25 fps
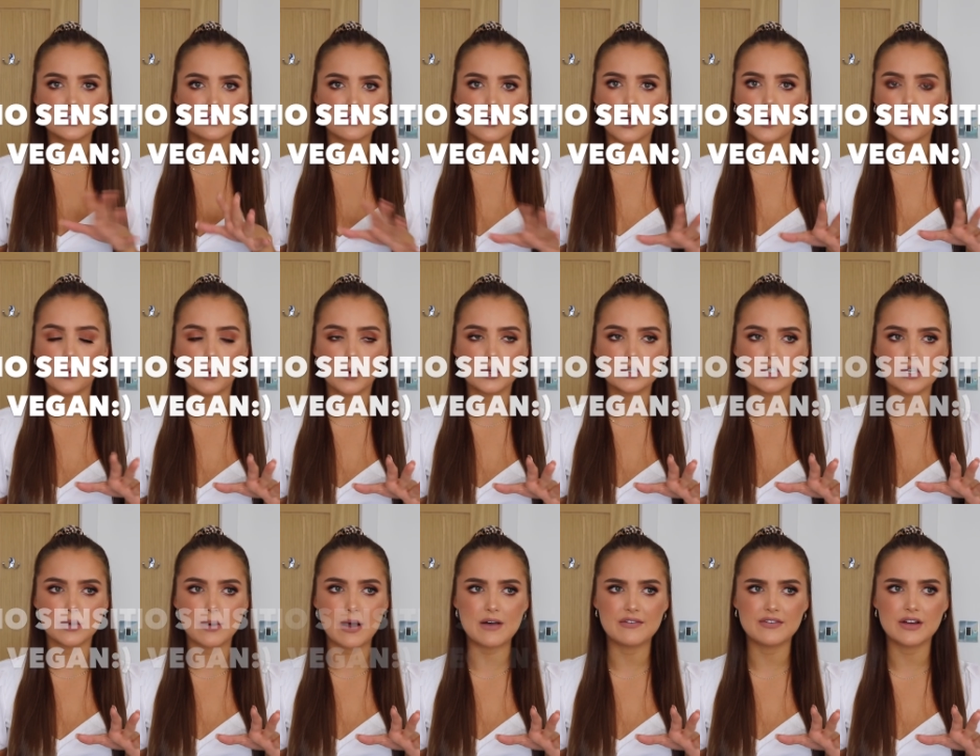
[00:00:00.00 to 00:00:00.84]
strong
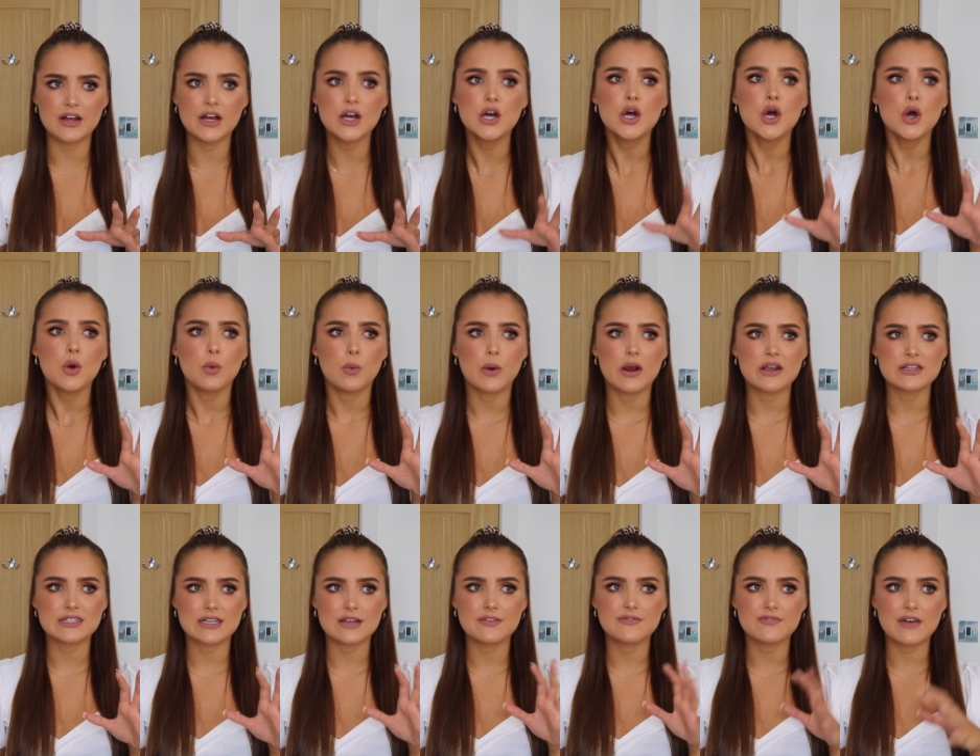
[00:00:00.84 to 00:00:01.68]
whatsoever,
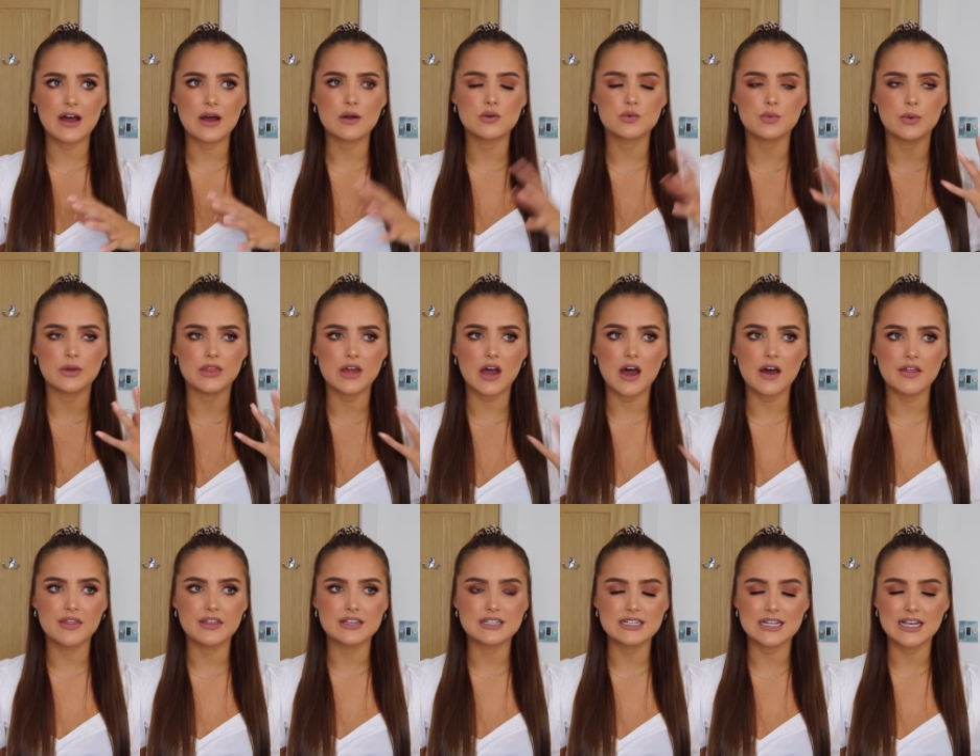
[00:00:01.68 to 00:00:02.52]
whereas I found with
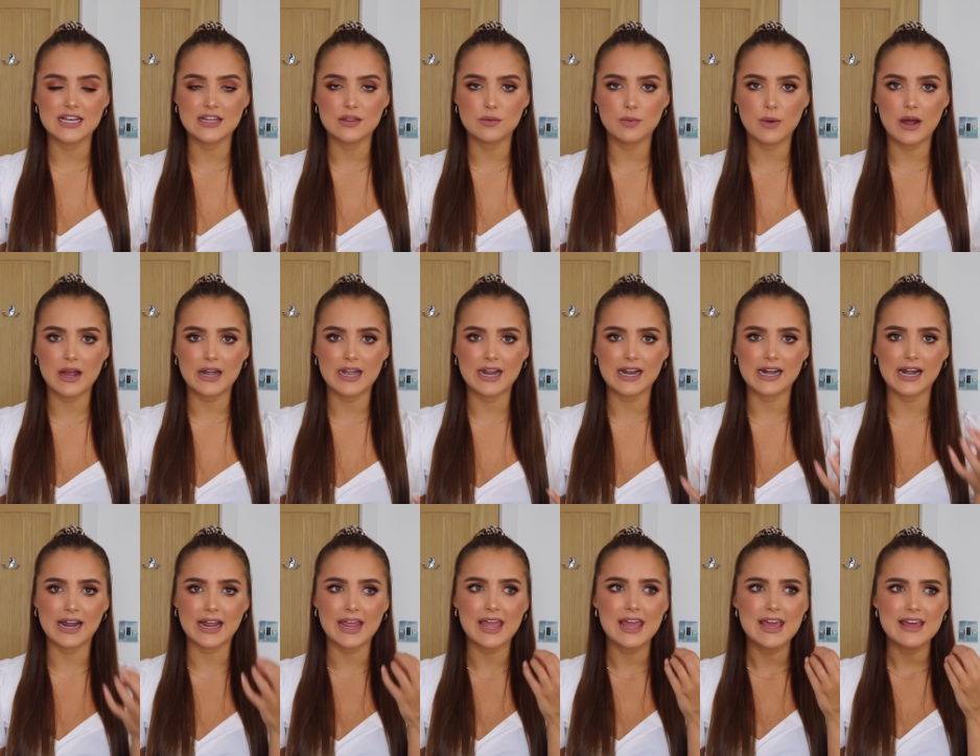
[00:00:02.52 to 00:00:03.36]
other teeth whitening,
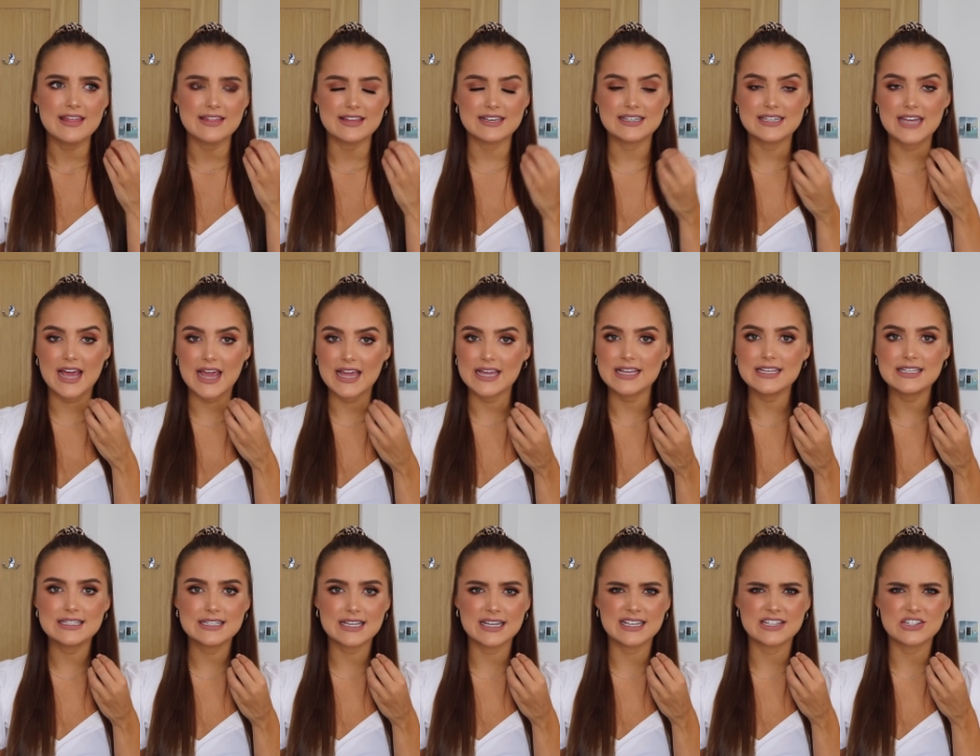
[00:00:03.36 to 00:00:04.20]
like the
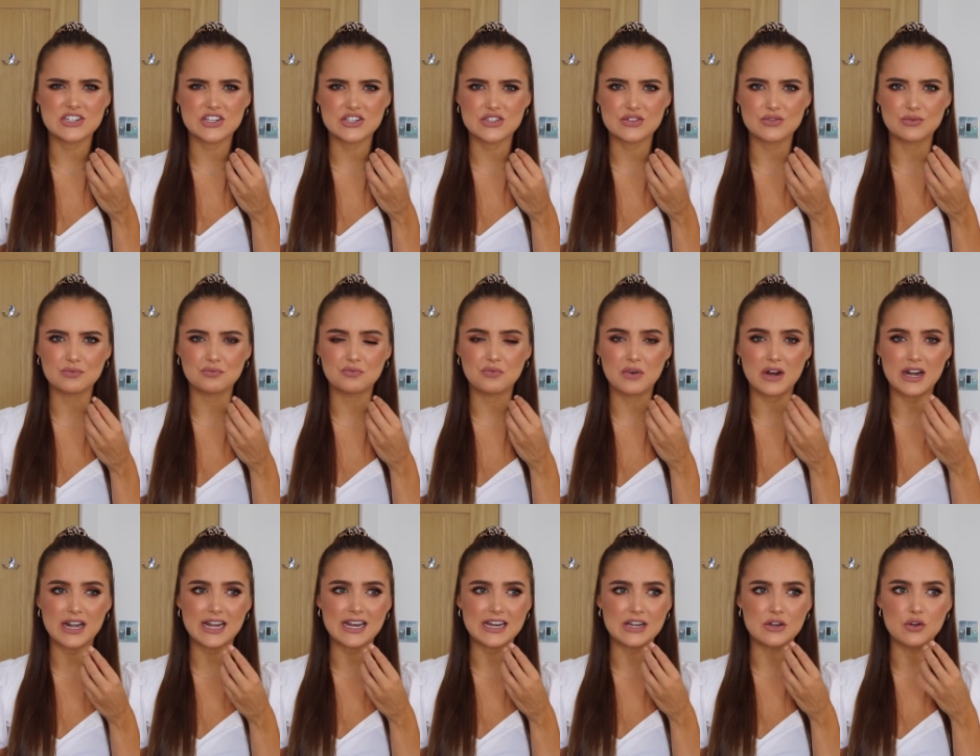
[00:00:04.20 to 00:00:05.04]
taste is just
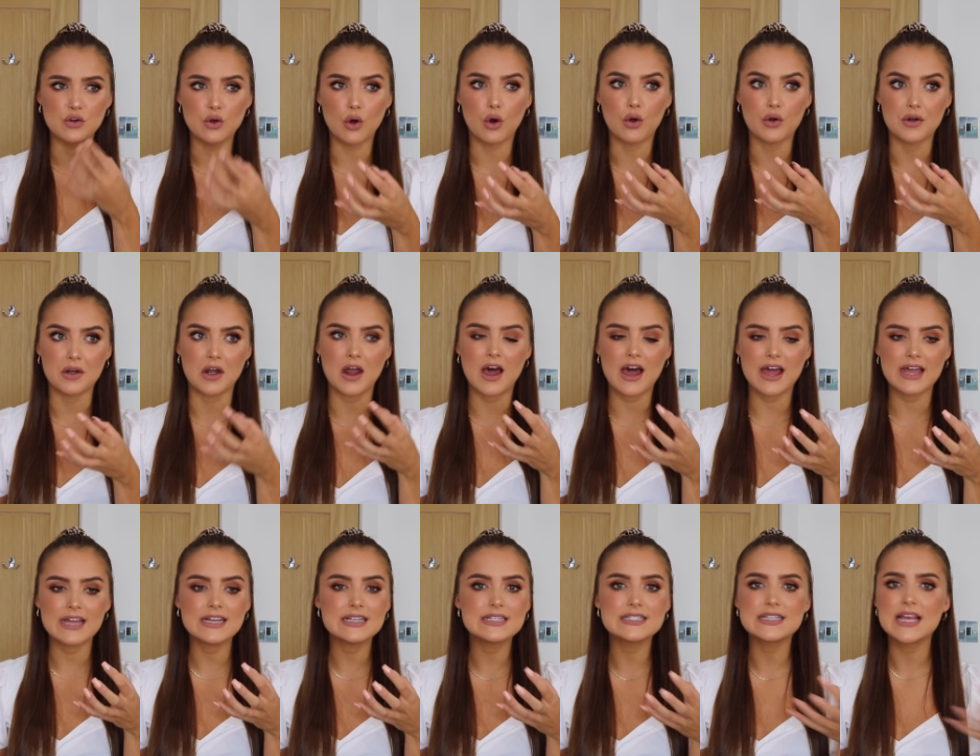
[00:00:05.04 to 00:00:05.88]
really not
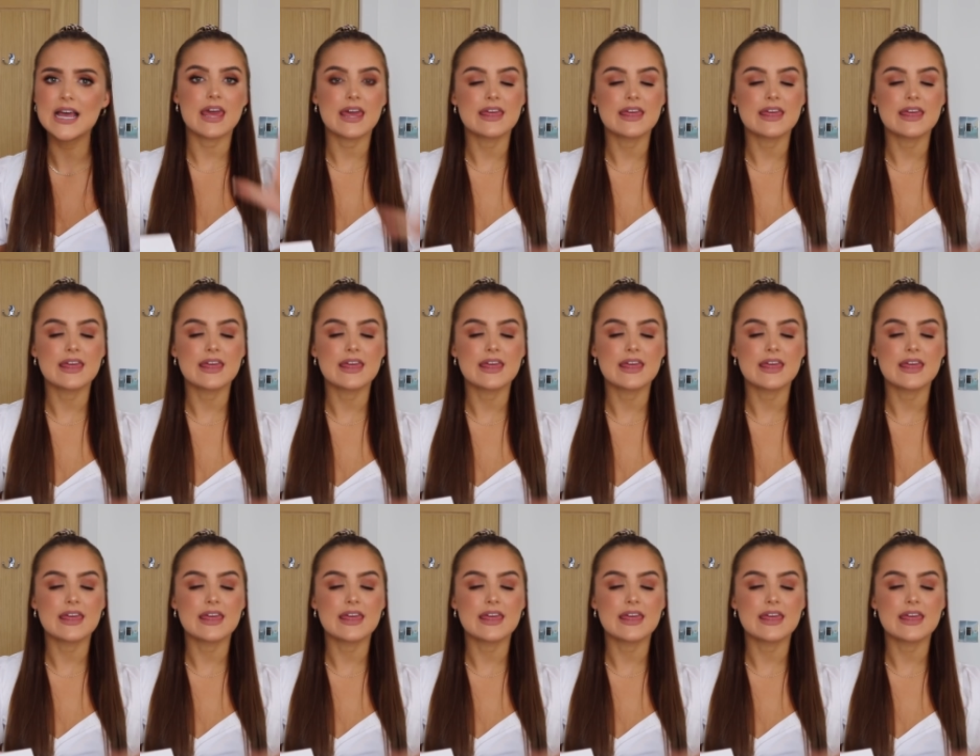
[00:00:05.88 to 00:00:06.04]
nice.